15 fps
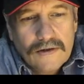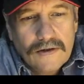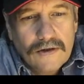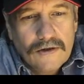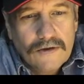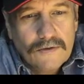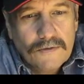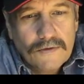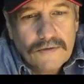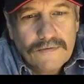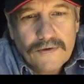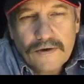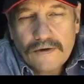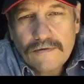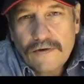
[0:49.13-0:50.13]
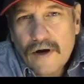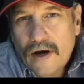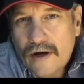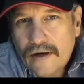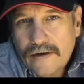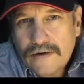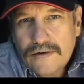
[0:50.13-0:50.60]
a fear of
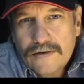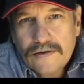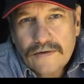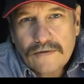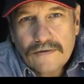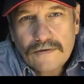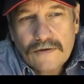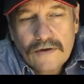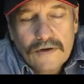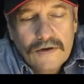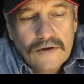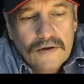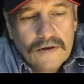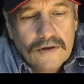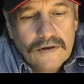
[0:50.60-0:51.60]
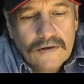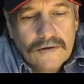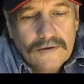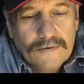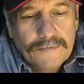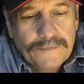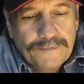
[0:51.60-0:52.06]
heights or
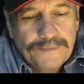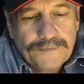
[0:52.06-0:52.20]
the